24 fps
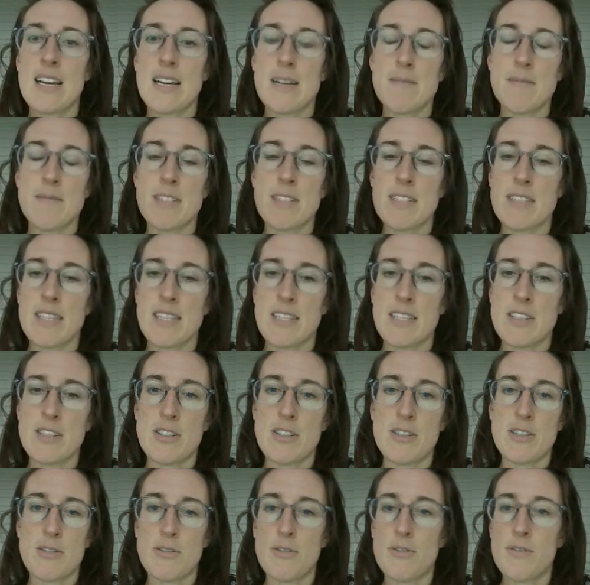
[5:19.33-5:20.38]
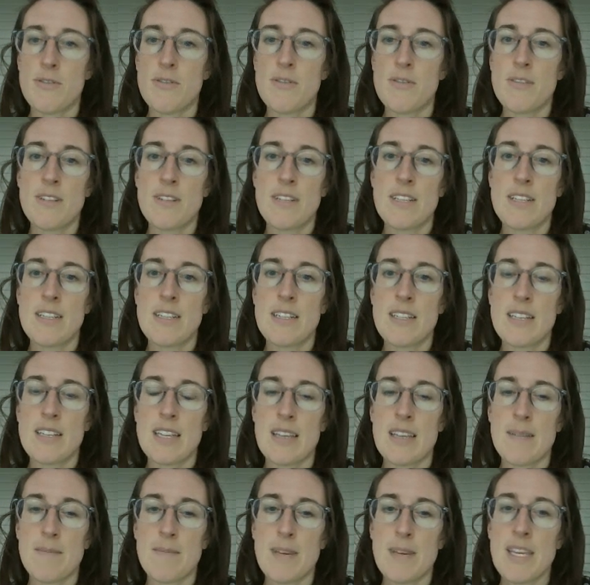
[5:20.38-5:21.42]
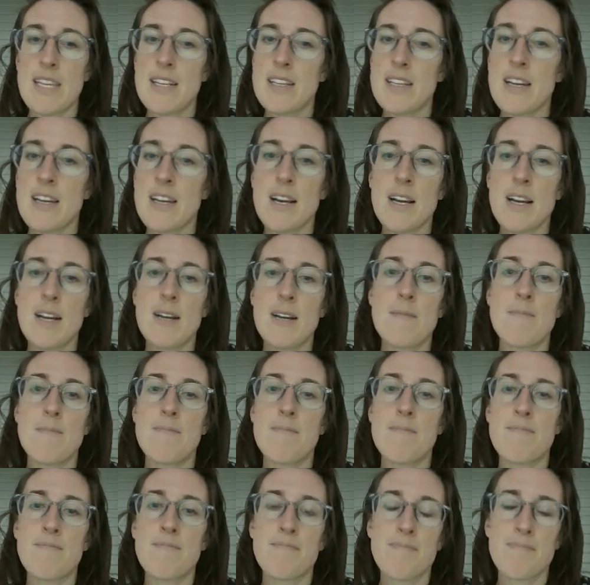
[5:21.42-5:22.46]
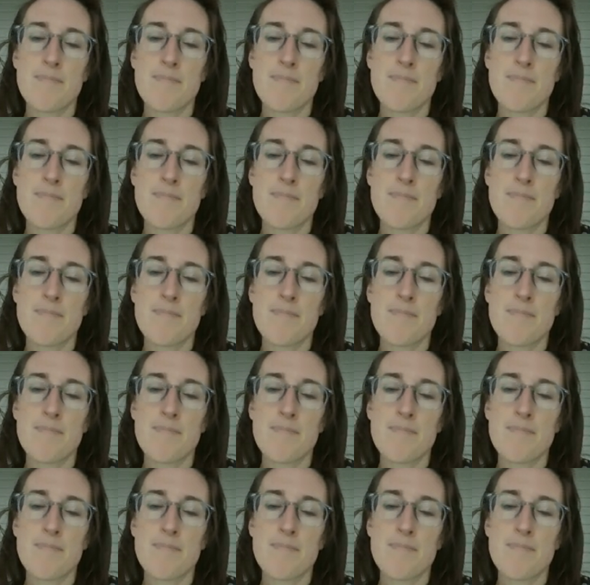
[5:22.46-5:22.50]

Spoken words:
Did they do income?